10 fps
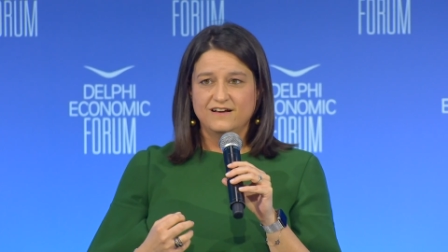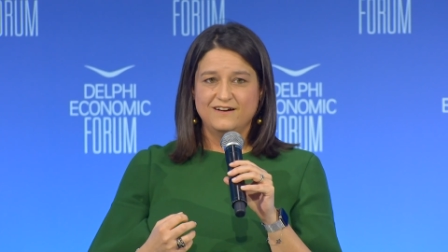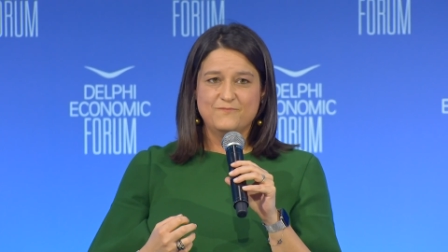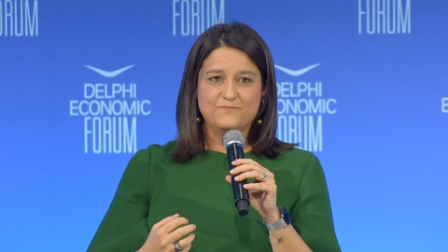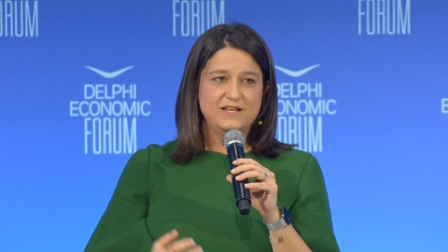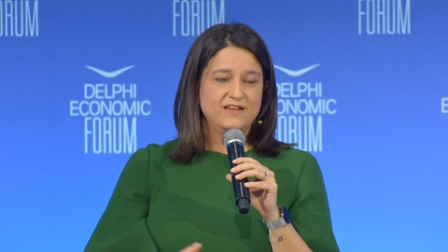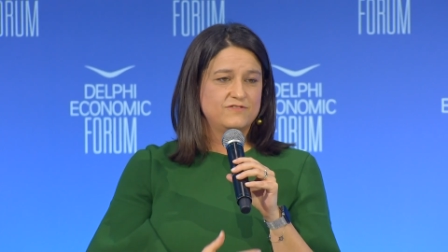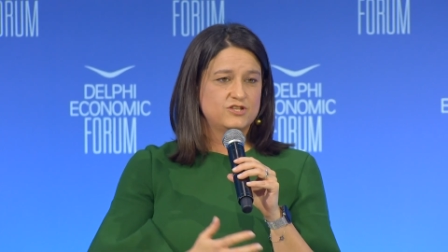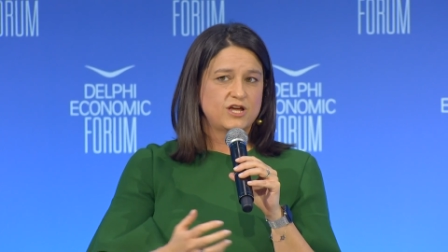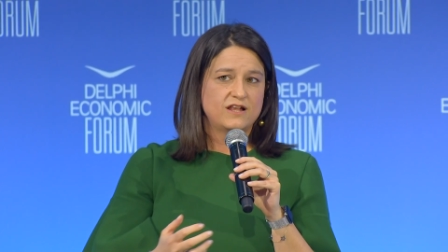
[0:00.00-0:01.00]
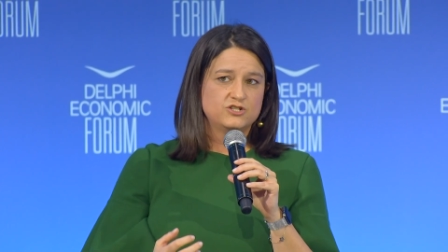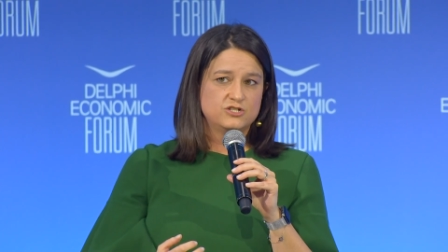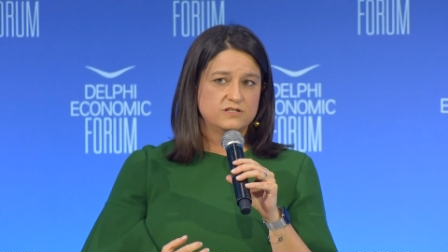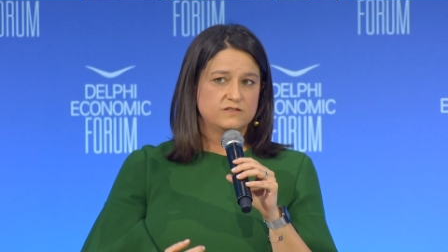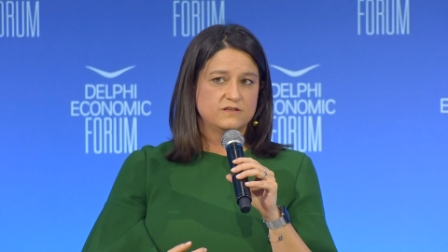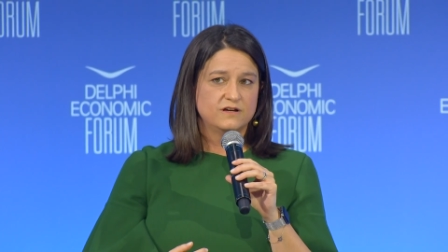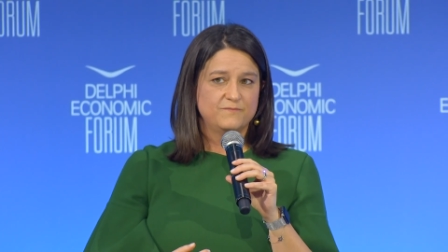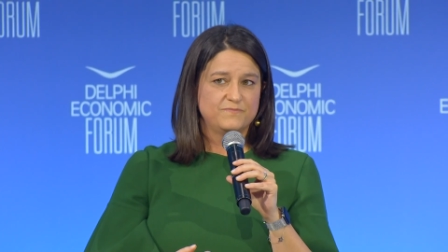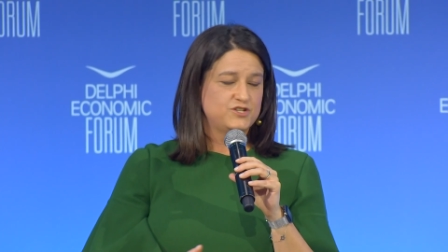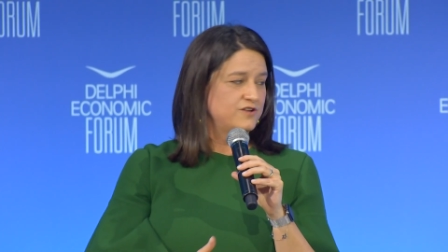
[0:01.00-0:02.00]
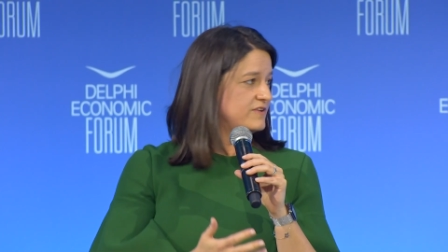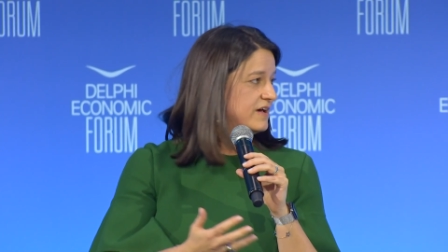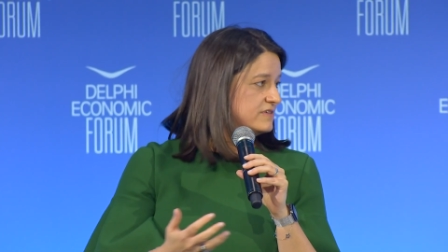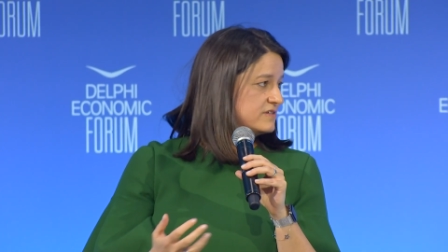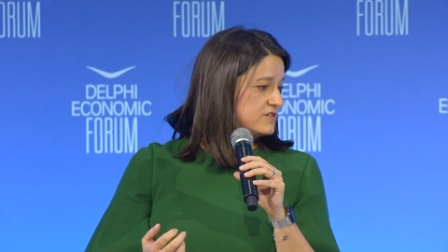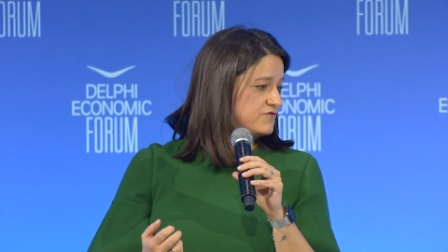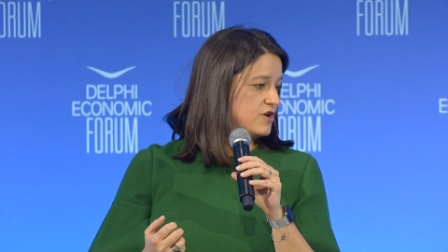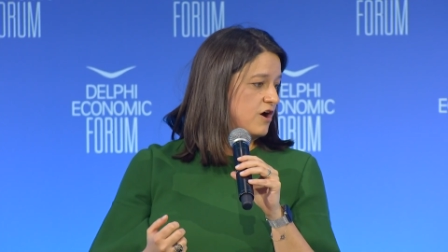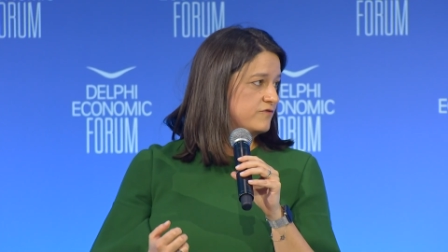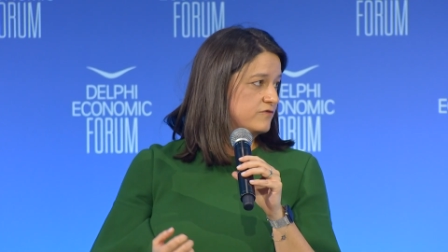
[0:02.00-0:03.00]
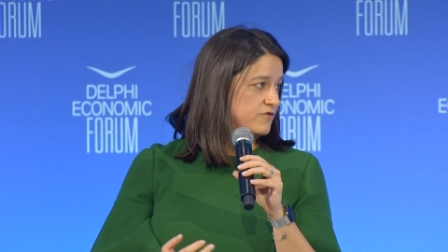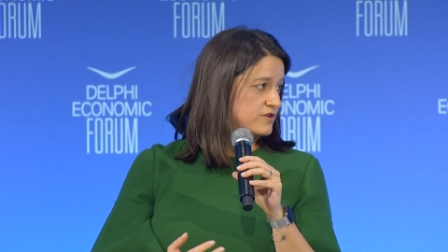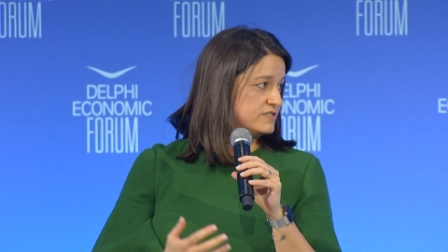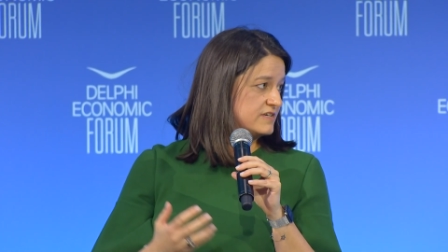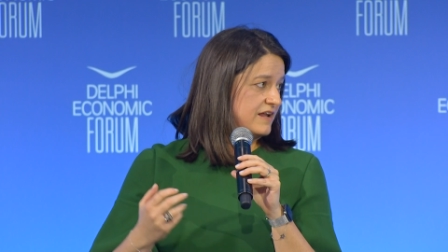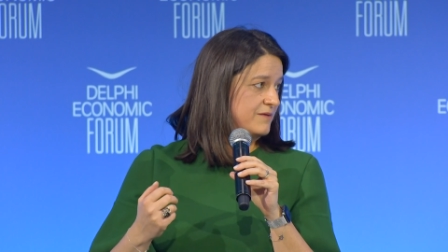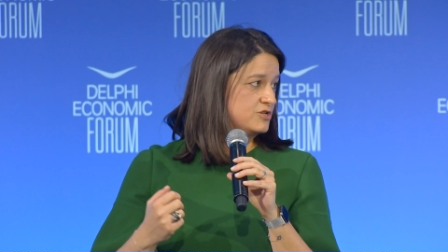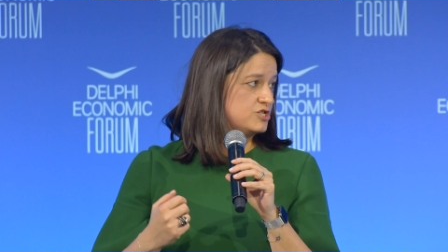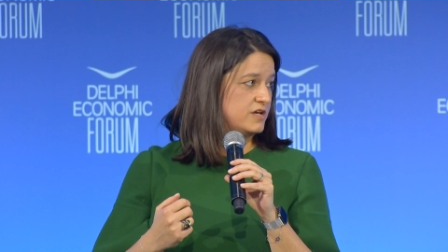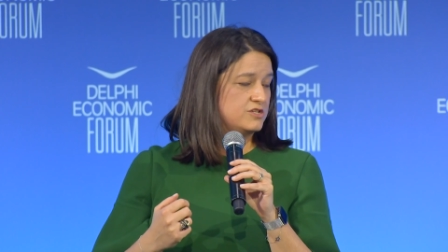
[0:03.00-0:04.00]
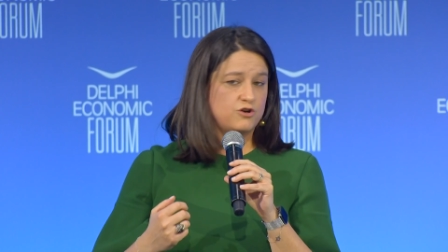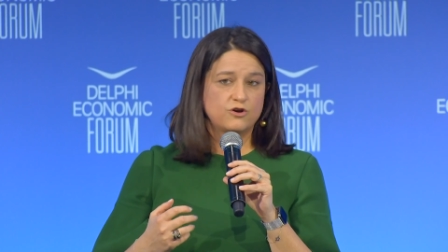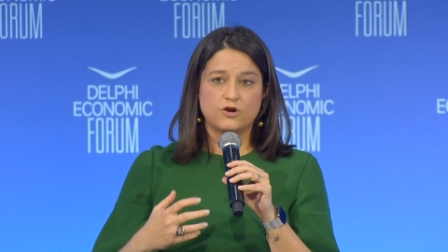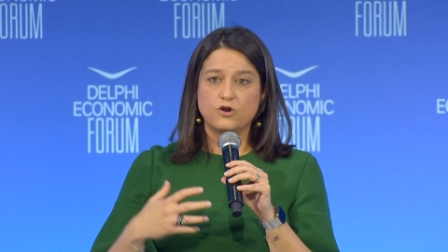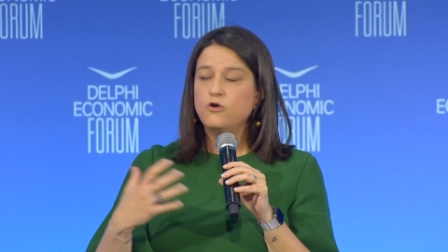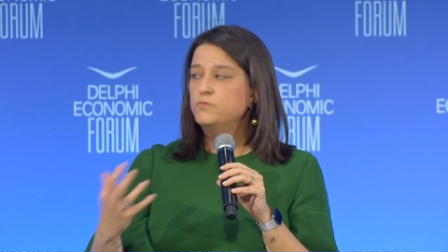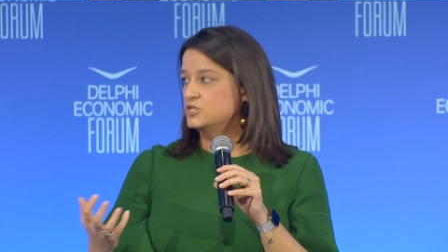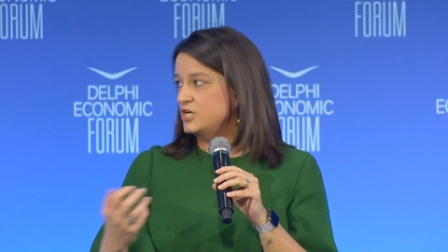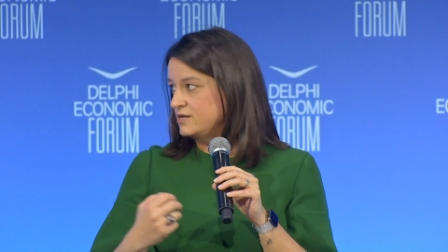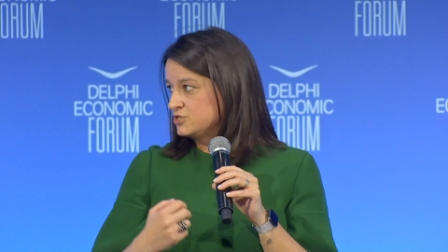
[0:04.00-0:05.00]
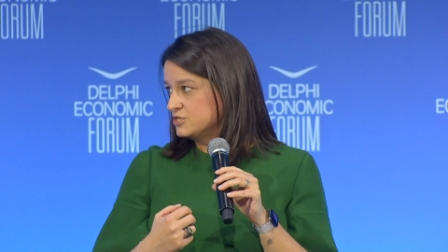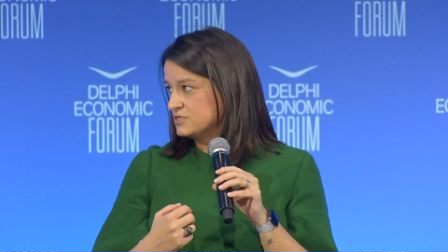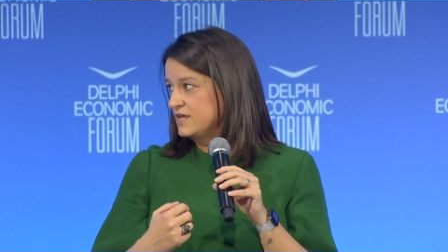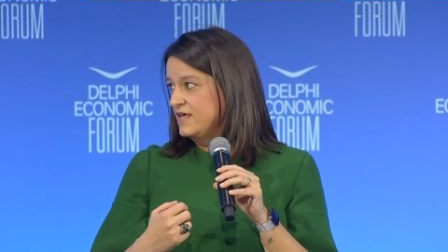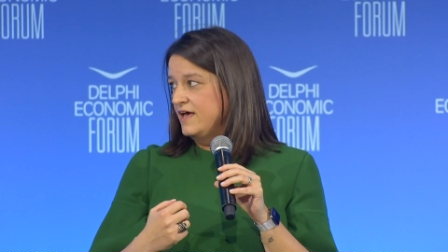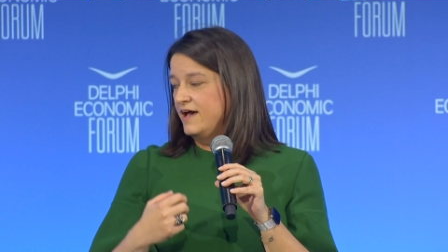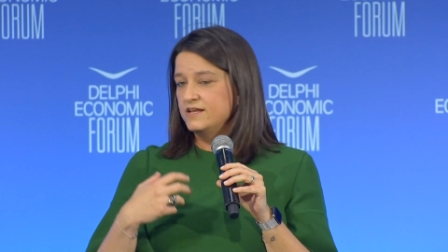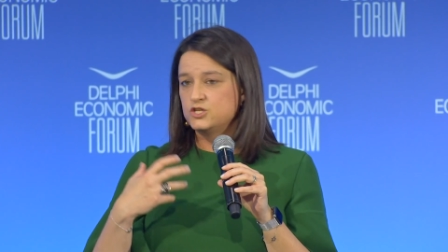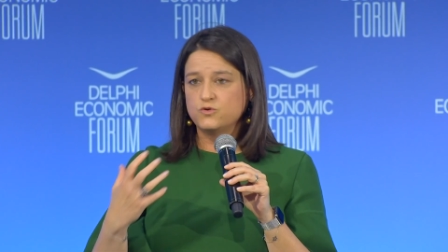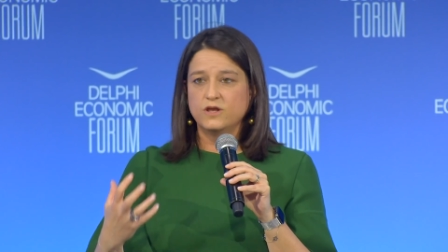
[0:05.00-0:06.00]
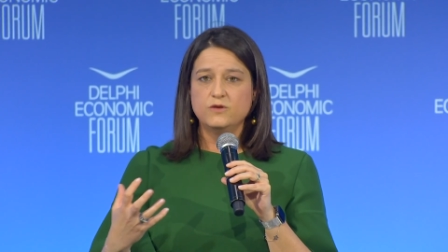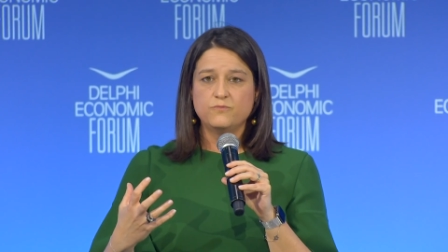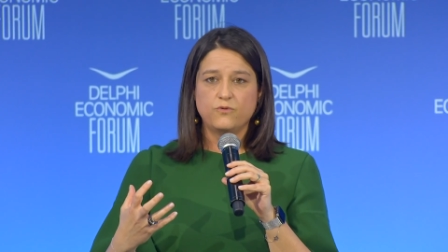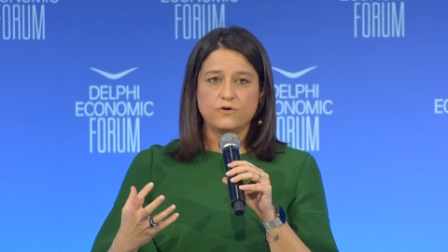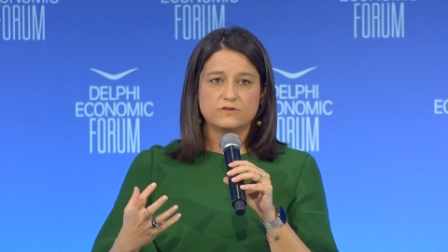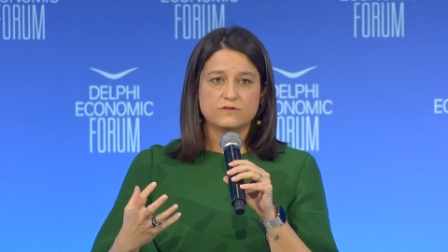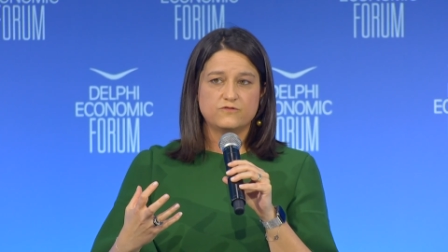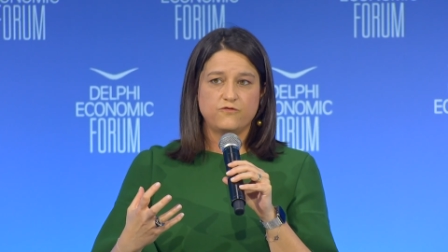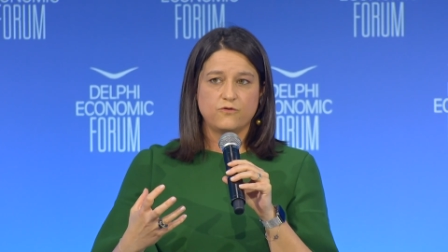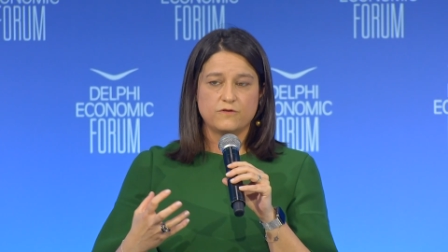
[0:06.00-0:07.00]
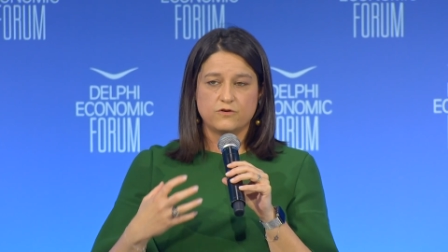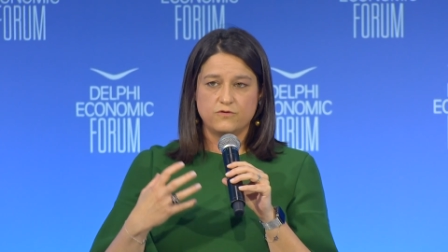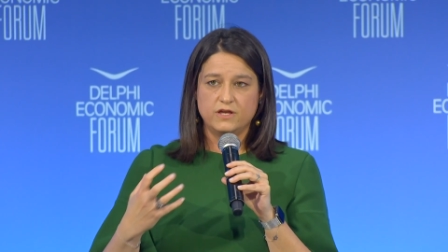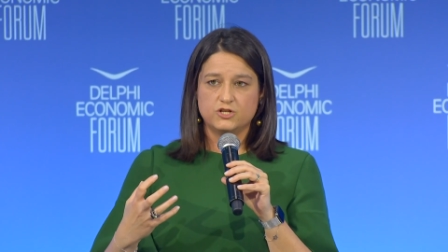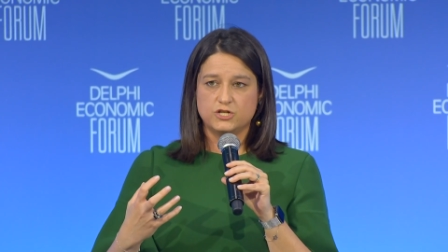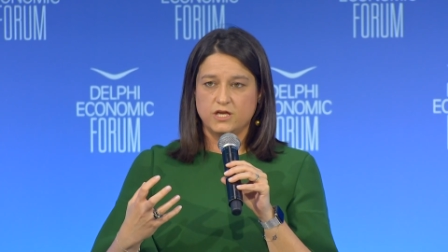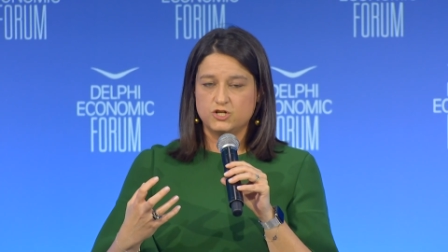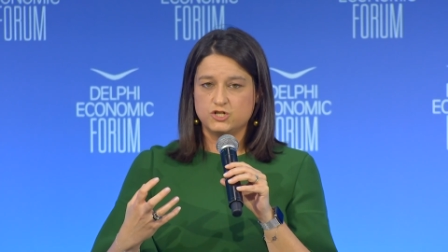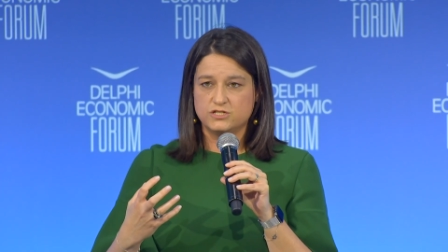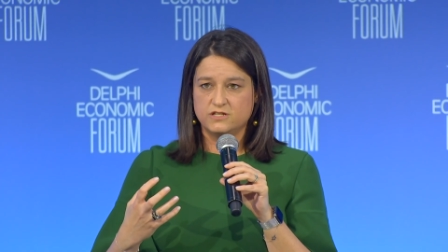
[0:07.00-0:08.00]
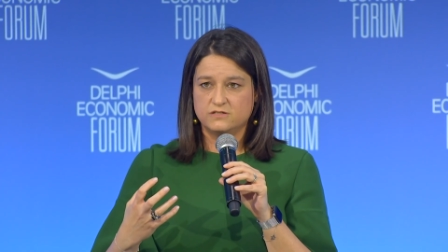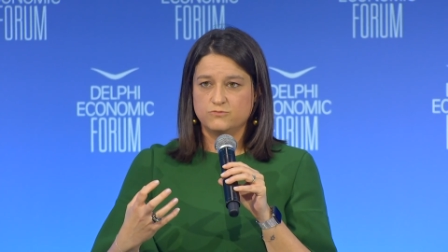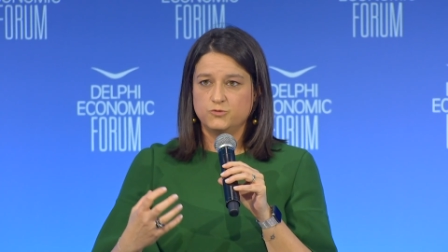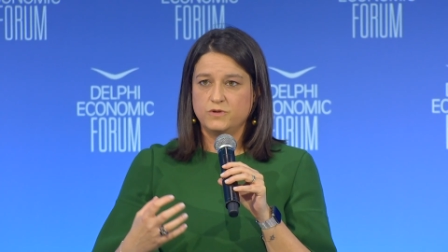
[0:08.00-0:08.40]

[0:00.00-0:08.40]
Uh, many of the challenges that um, Jeff and I discuss very often, for instance, climate change, are global challenges. And it's really important for the Greek education system to